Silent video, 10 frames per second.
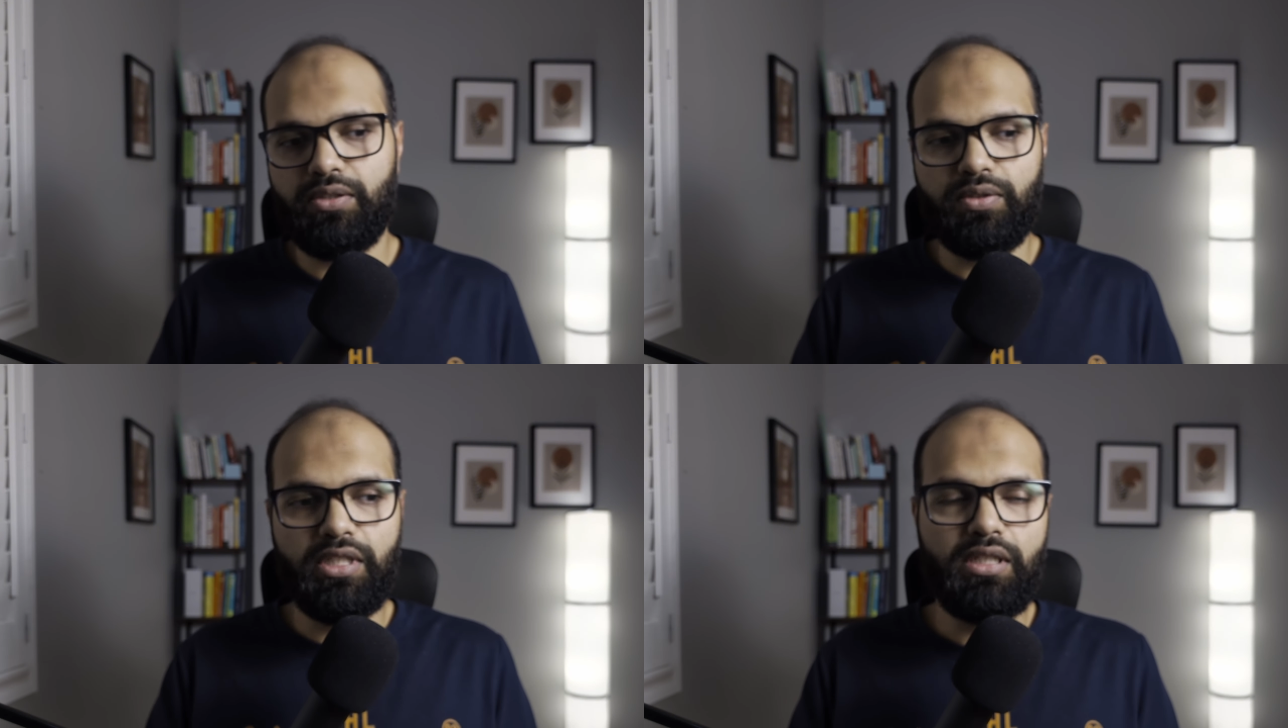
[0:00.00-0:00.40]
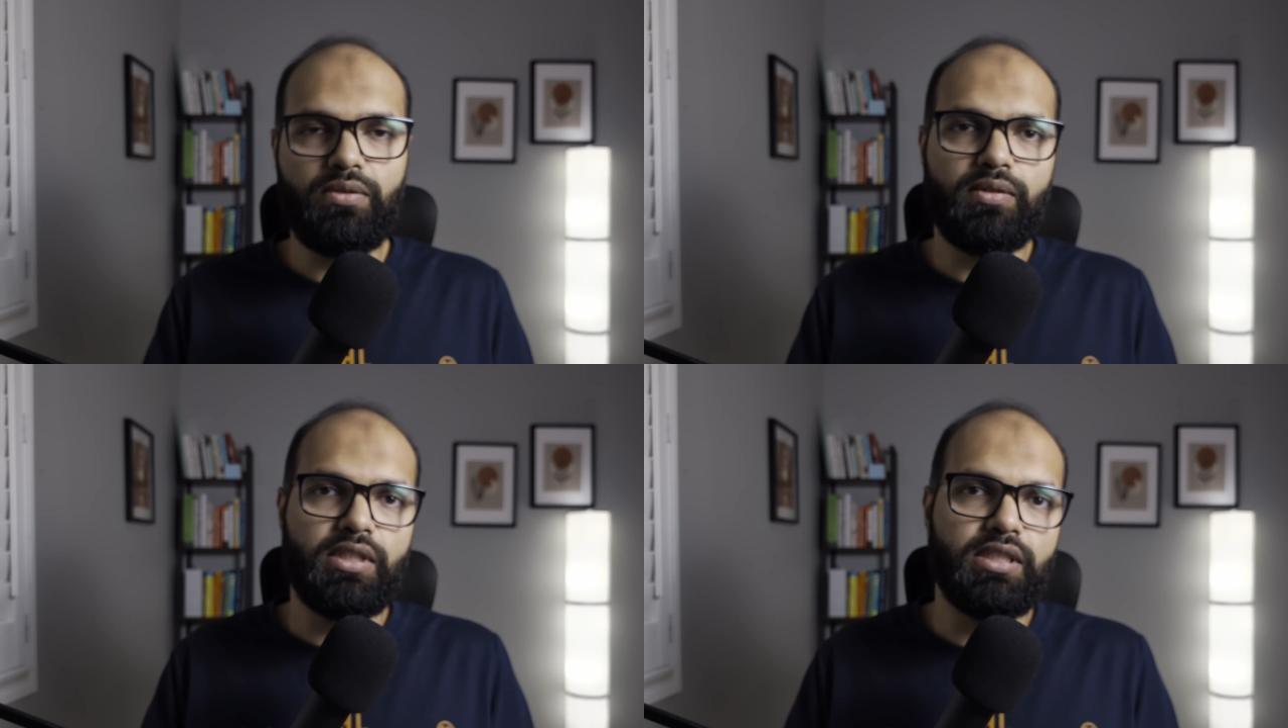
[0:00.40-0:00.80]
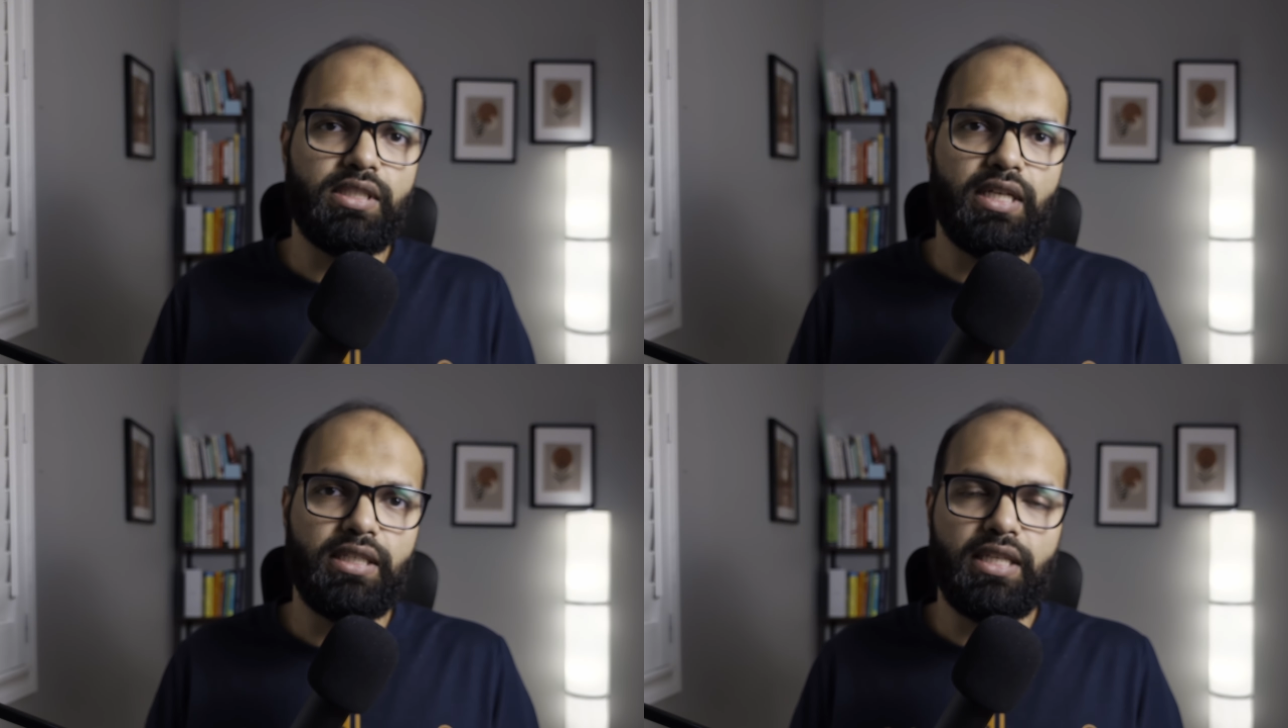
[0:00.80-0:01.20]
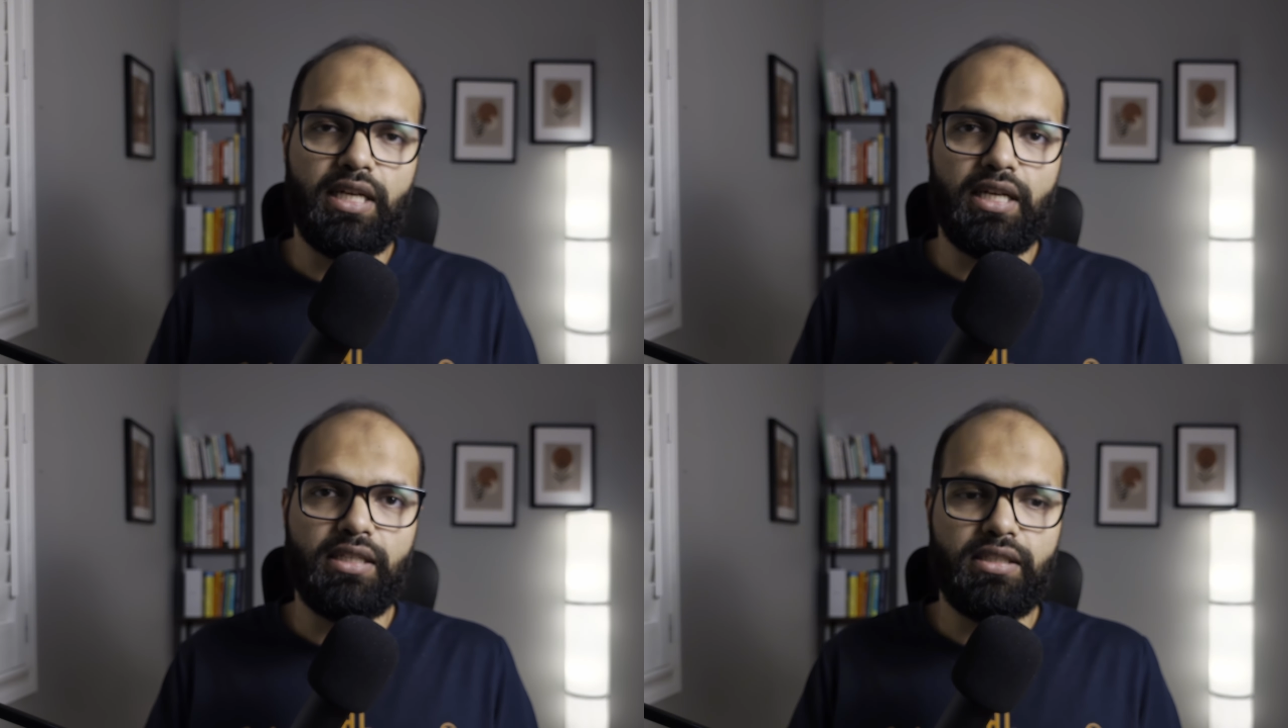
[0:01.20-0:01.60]
you need to understand
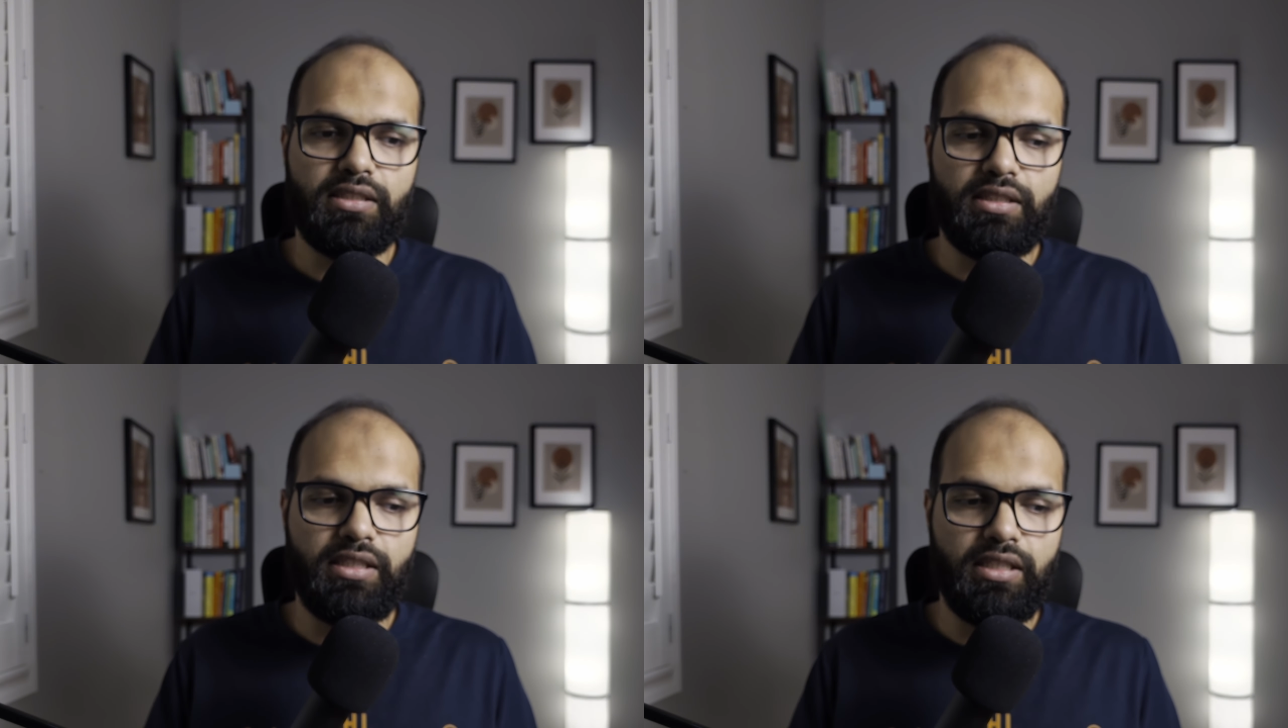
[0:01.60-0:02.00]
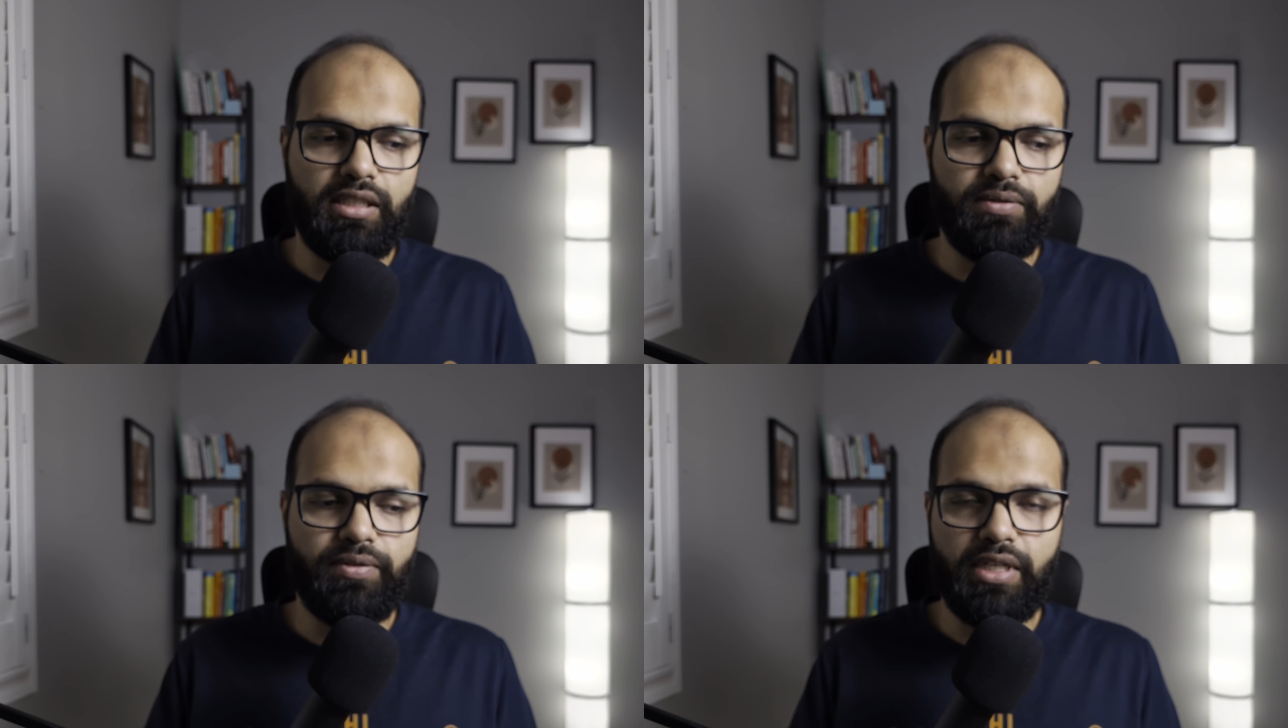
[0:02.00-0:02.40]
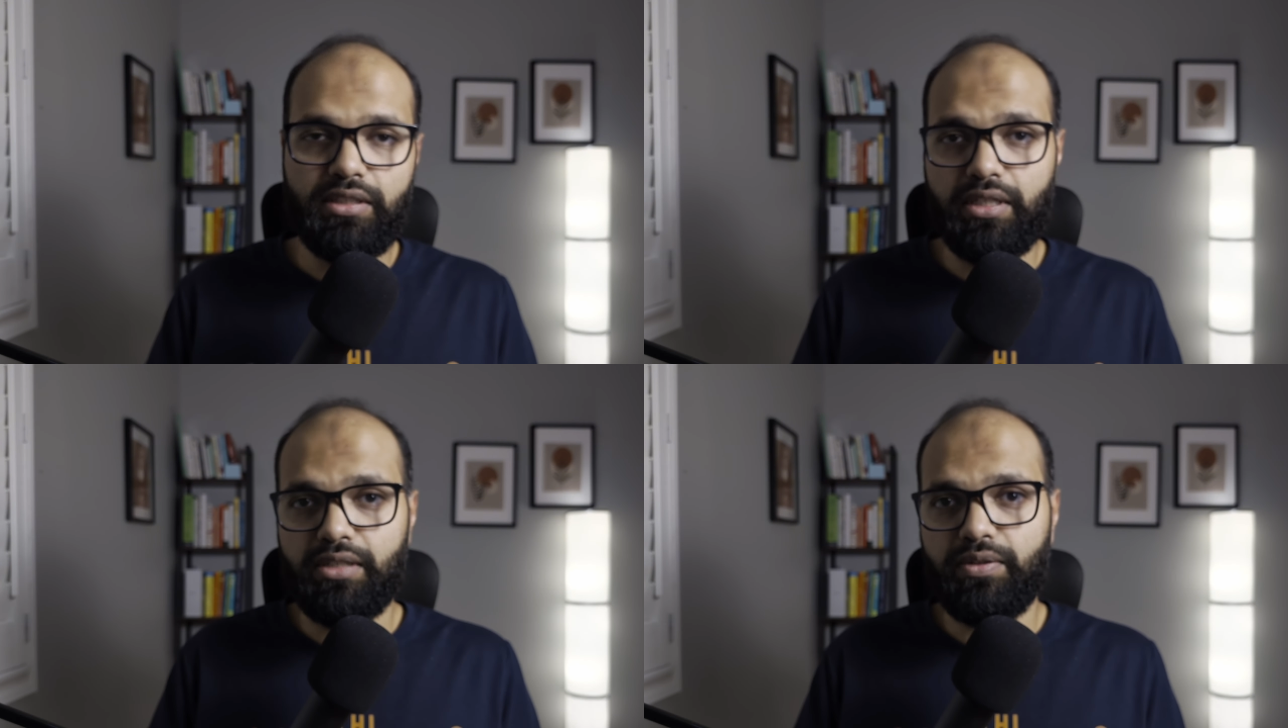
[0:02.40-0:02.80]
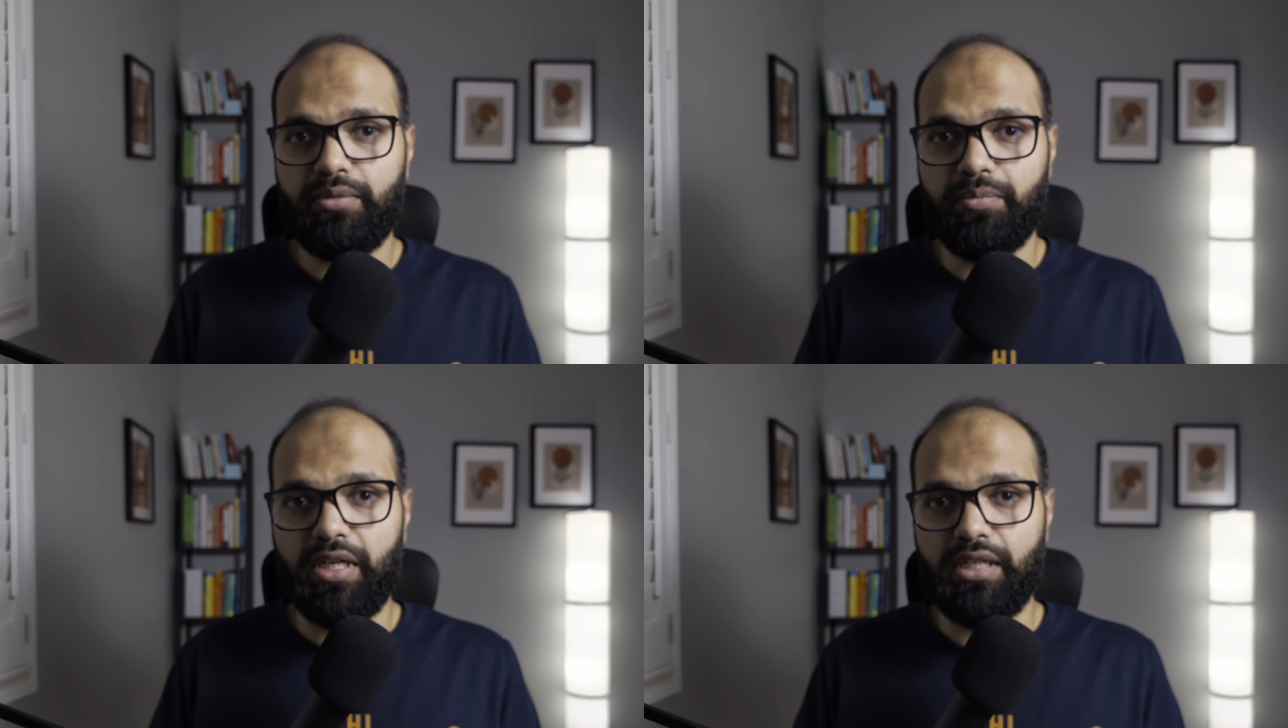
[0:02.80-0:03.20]
that the fresh
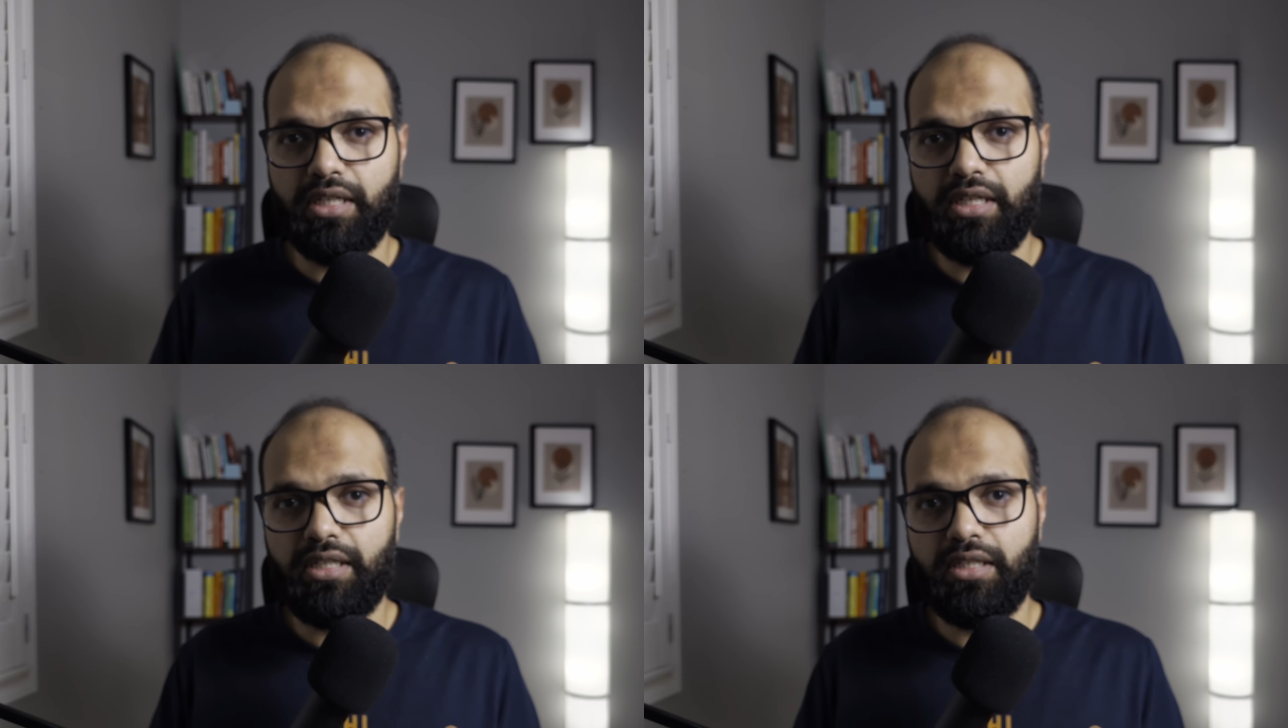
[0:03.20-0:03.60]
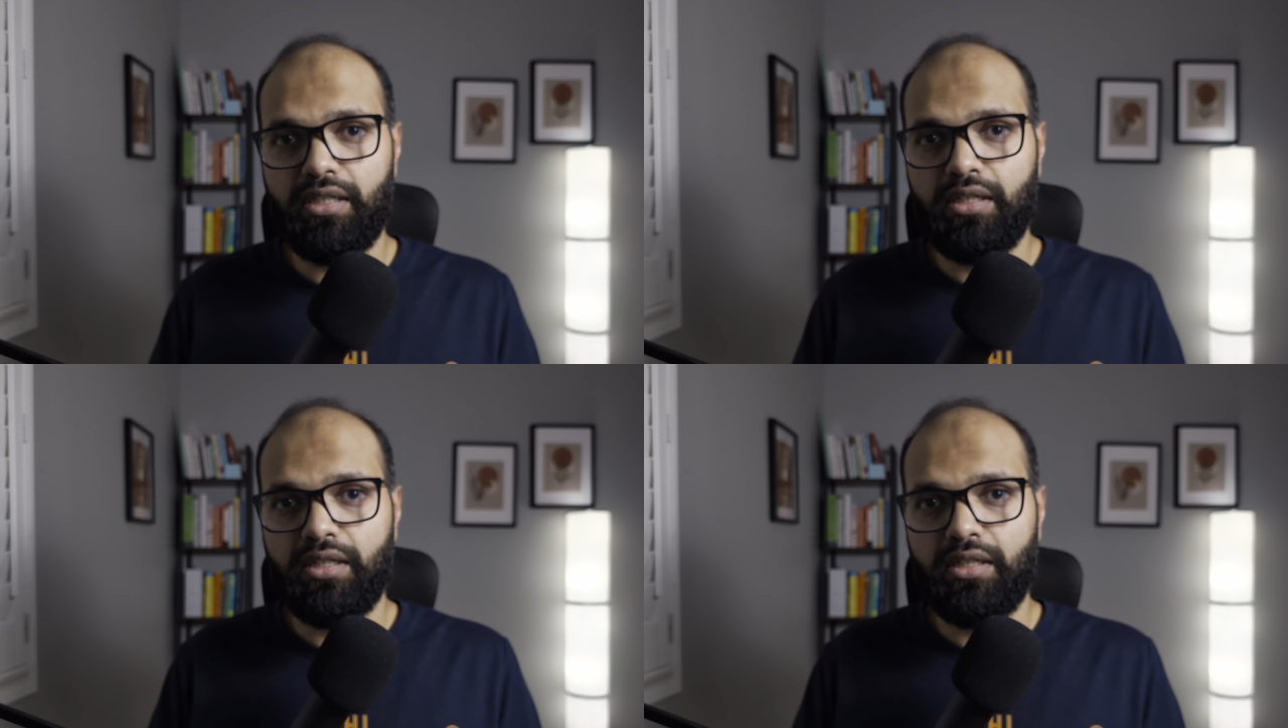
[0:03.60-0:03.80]
graduate market